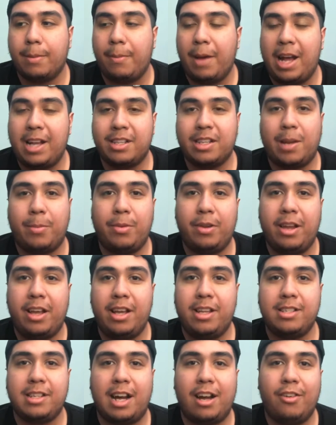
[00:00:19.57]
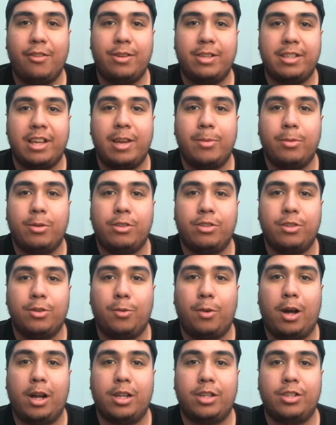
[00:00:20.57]
past couple days, I was able to
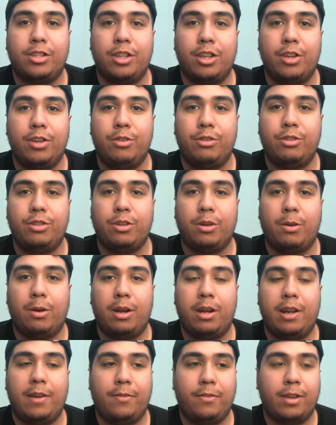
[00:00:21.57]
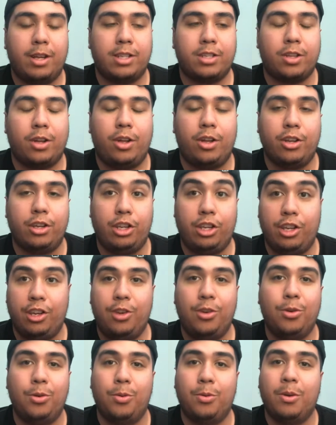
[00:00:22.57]
watch the new show on Netflix called
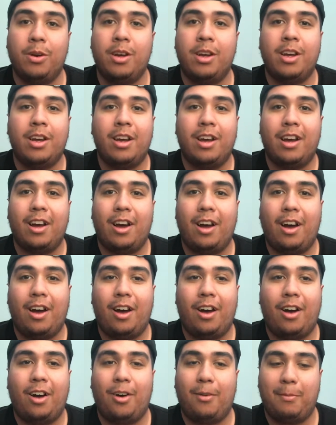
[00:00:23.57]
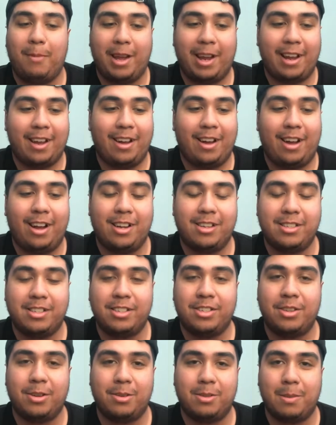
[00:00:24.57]
You. Oh my gosh,
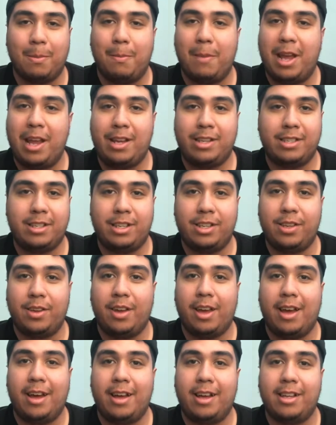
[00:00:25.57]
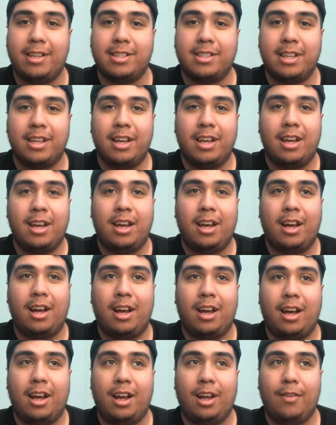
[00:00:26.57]
this show is amazing, you guys.
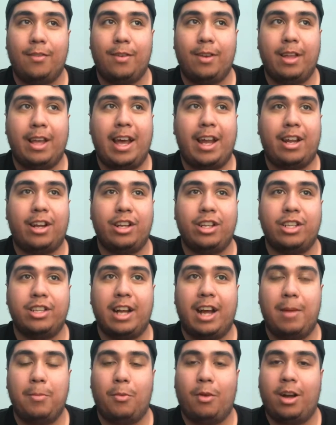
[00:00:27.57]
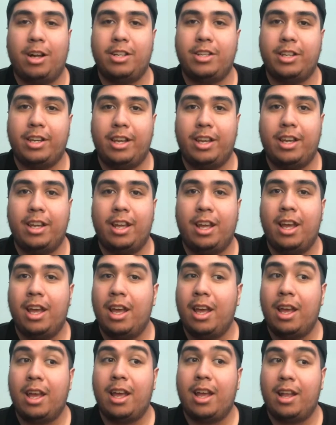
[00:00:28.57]
I really had a good time watching it.
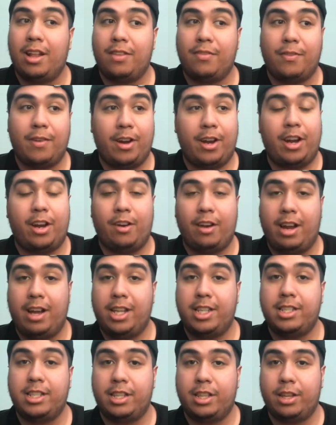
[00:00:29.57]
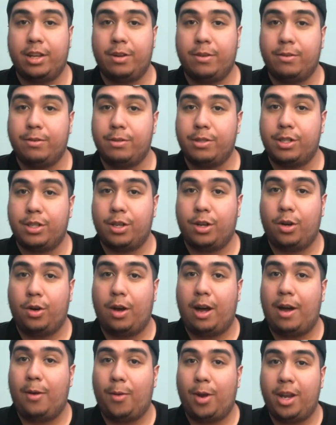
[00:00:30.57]
It's very crazy though,
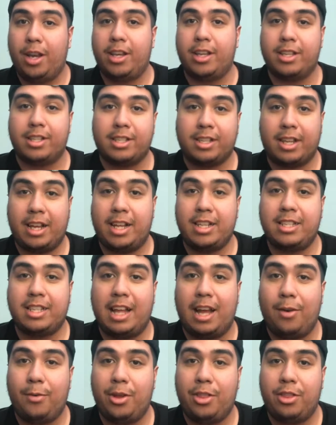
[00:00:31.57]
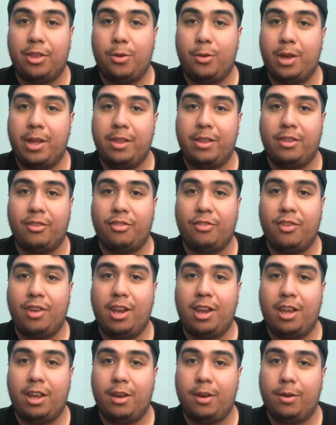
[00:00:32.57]
so I want to discuss that with you in this
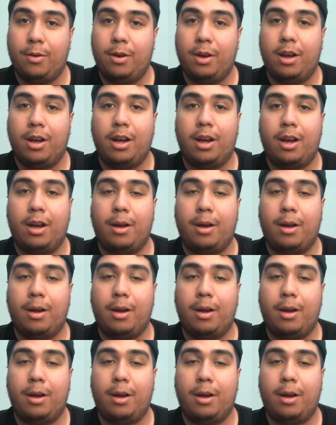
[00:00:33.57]
video.